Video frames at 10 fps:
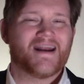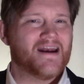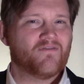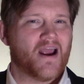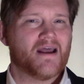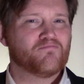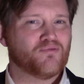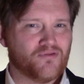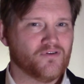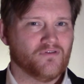But I never had
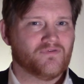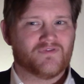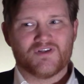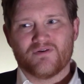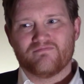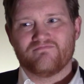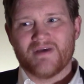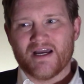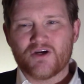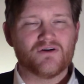proof, so
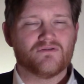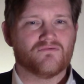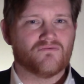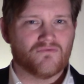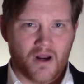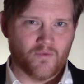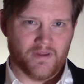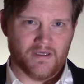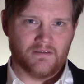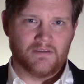I couldn't run
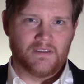with it.